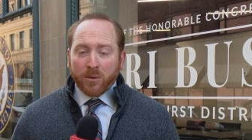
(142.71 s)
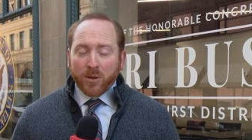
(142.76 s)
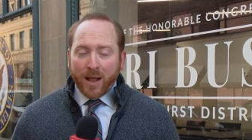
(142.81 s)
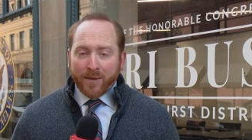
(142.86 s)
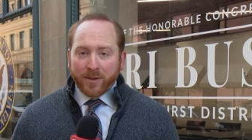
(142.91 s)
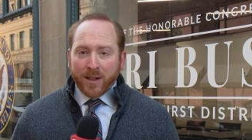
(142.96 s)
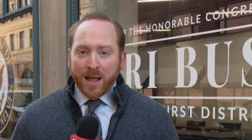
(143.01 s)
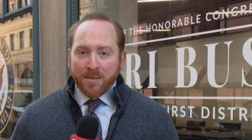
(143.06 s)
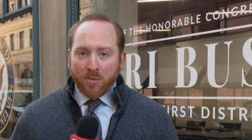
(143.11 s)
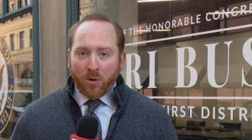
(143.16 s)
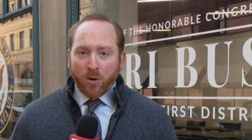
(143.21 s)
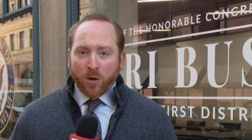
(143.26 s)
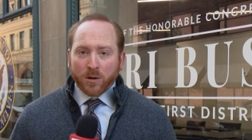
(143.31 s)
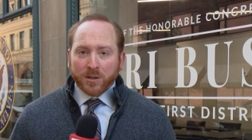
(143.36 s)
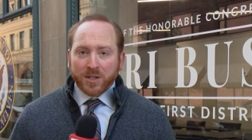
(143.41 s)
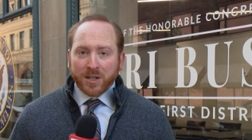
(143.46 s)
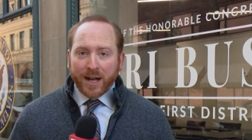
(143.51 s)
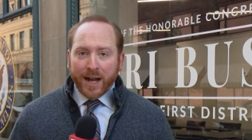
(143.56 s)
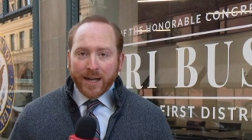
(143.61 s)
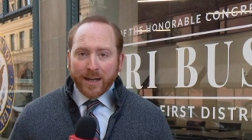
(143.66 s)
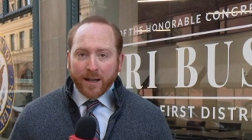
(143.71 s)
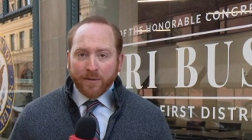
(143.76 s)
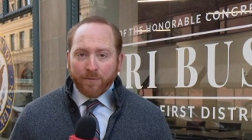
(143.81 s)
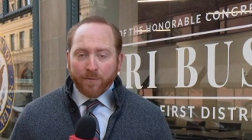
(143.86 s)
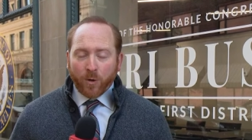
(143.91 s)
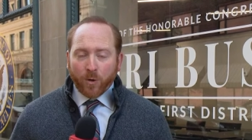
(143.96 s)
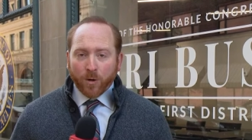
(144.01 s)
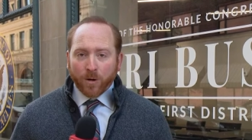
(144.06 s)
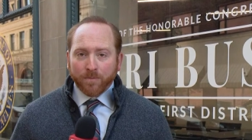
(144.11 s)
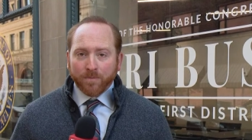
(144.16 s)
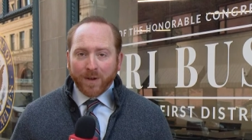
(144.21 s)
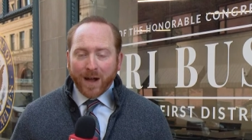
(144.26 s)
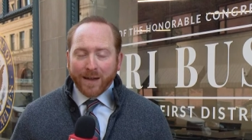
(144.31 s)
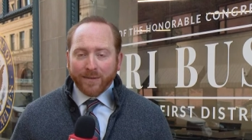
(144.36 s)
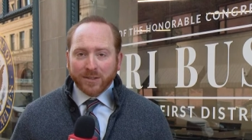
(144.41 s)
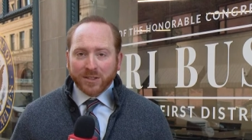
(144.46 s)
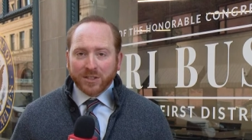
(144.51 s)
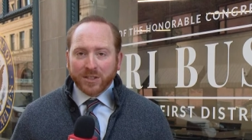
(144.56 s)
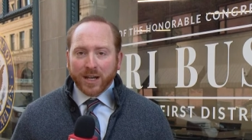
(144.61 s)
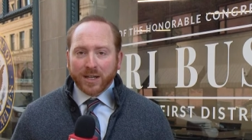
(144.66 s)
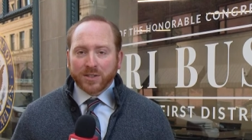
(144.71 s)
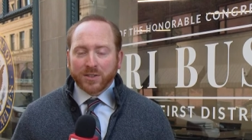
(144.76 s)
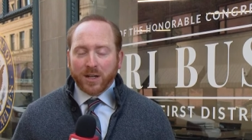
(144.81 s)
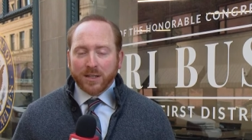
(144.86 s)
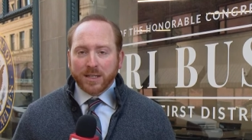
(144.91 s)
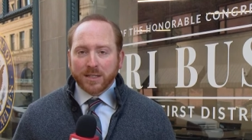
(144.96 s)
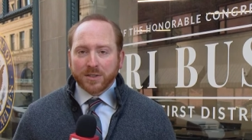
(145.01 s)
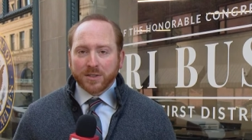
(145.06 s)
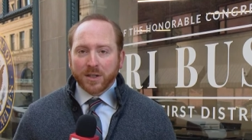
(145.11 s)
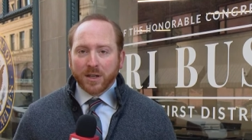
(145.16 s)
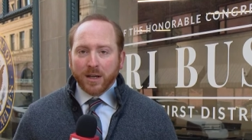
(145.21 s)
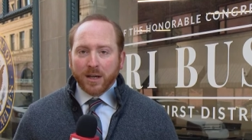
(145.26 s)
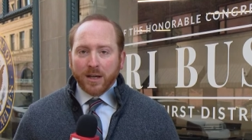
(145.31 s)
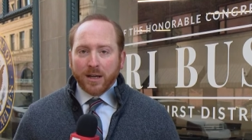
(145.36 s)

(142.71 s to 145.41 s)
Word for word: We'll have a lot more tonight at 4, 5, and 6 on this